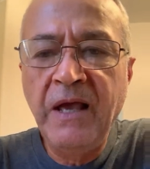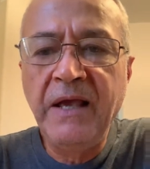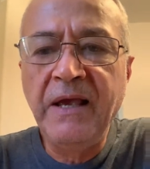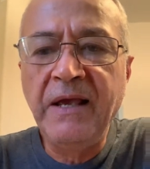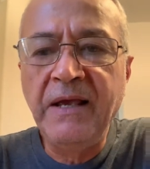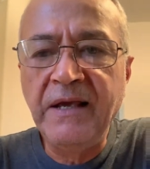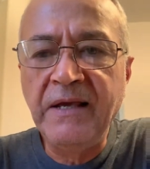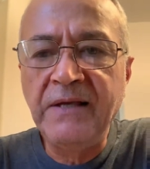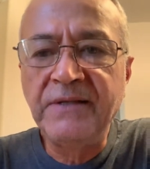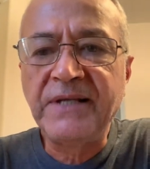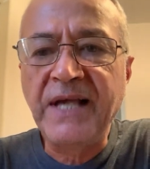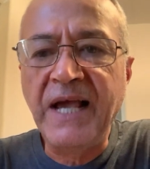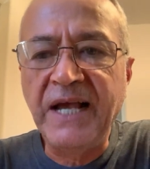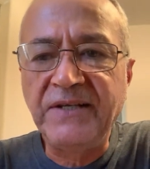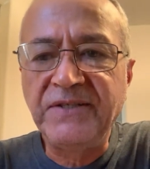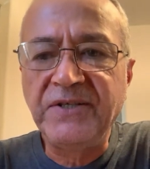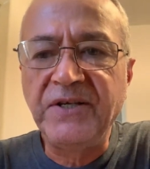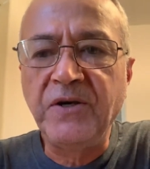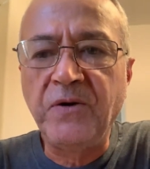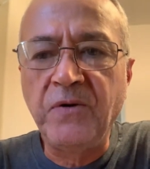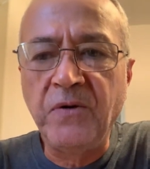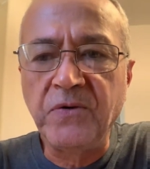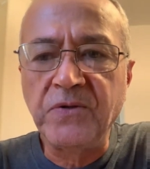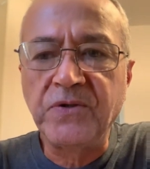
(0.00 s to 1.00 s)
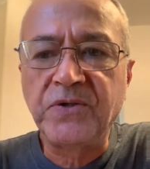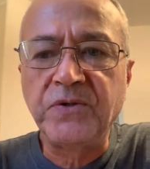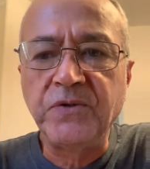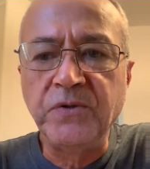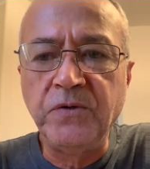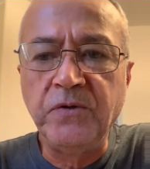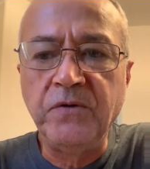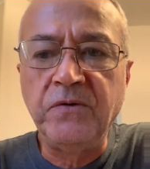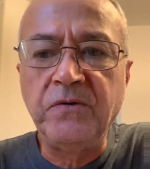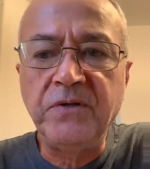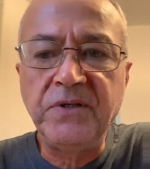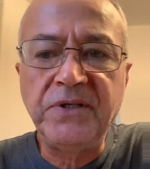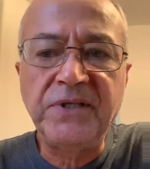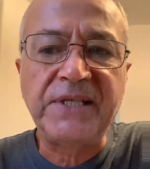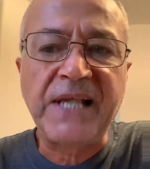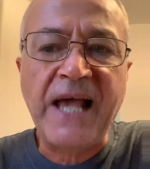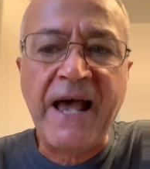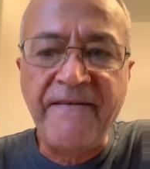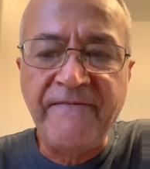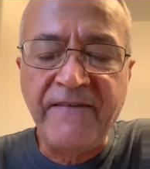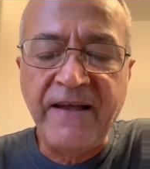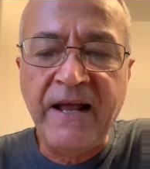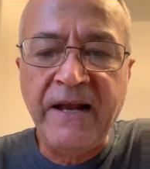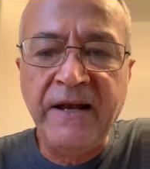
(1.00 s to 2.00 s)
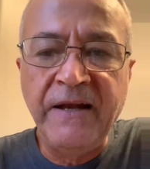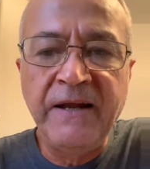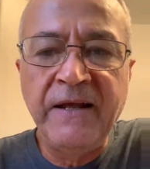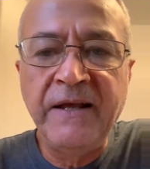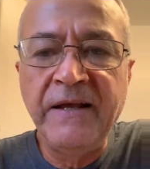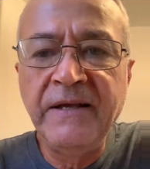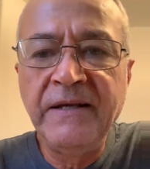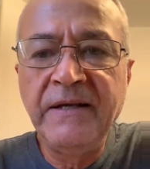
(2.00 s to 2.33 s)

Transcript: is x equals to 7,